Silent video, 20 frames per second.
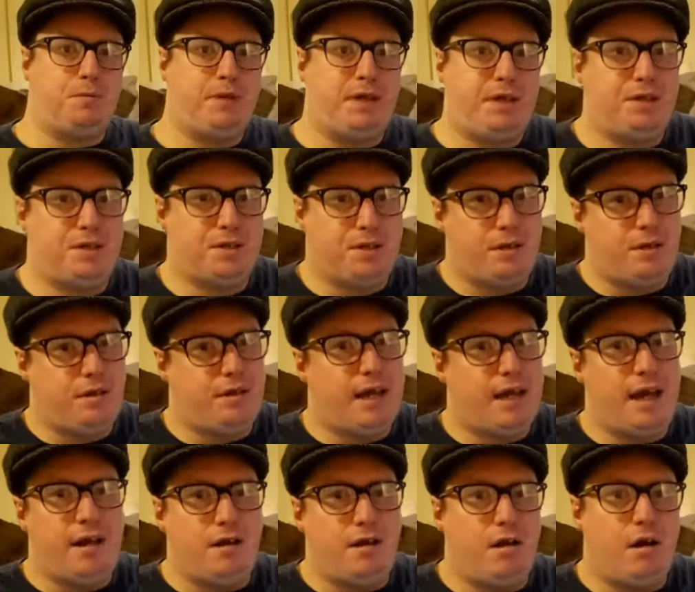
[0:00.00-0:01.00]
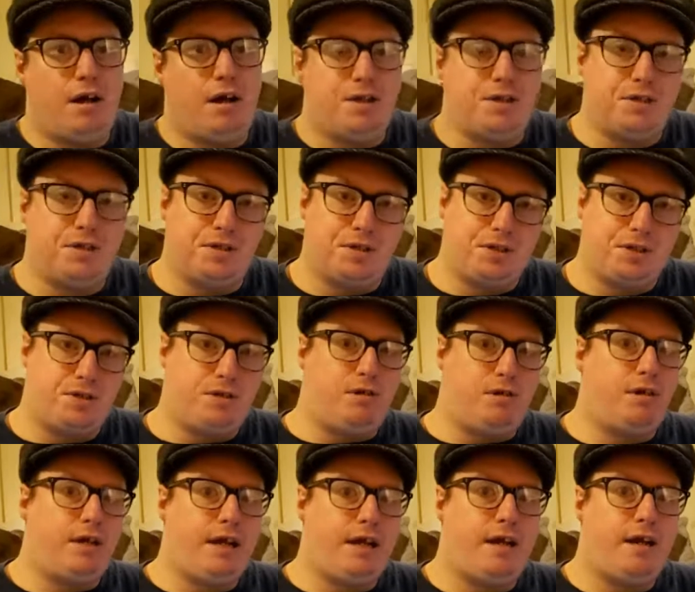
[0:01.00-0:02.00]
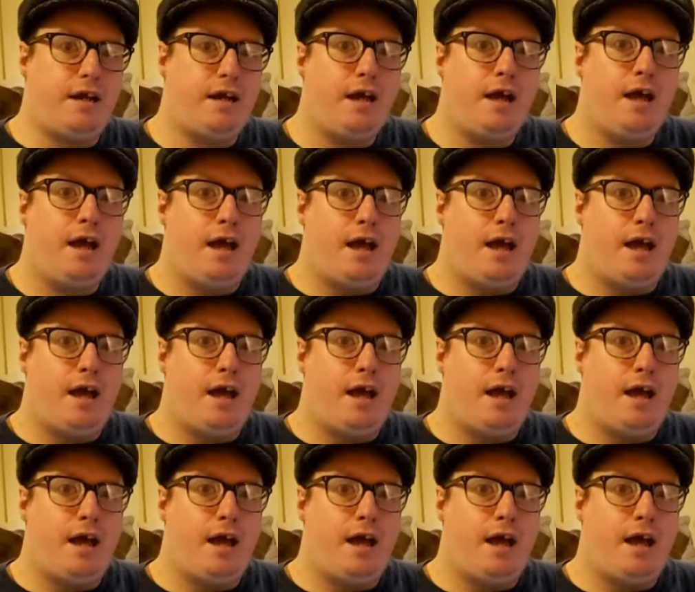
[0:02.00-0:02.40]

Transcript: something to get nice and snug in,